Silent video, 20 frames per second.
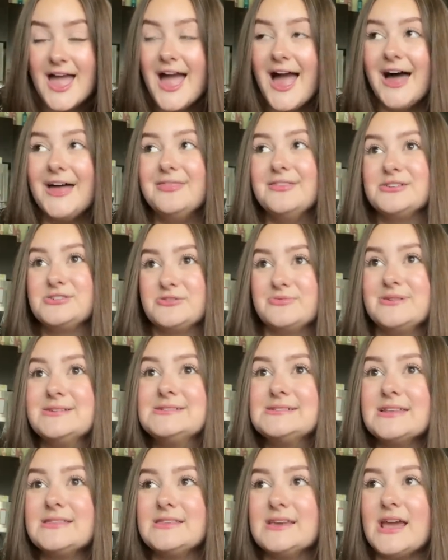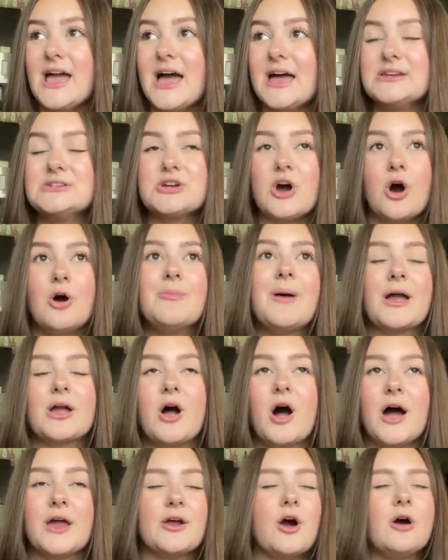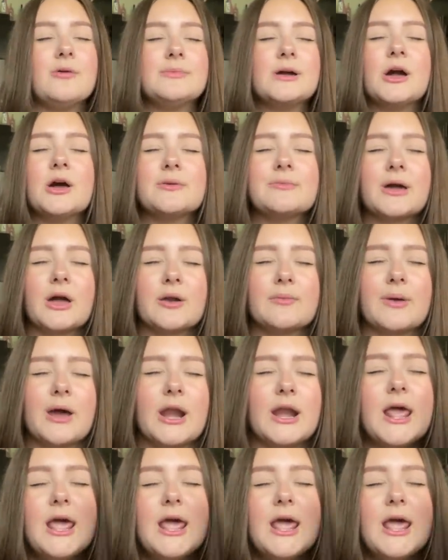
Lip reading: And the twist at the end, oh my God, oh my God, oh my God, oh my God.